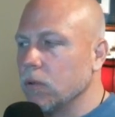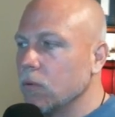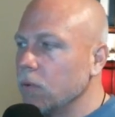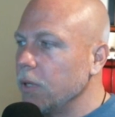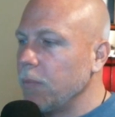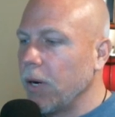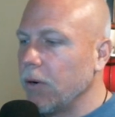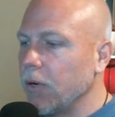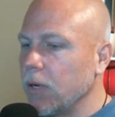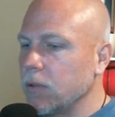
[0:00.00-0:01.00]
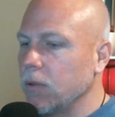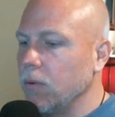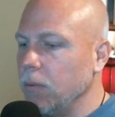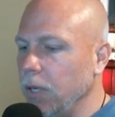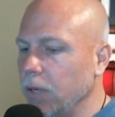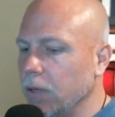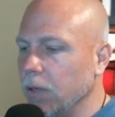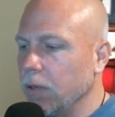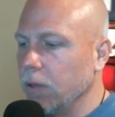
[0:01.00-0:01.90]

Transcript: It's a really paradoxical week.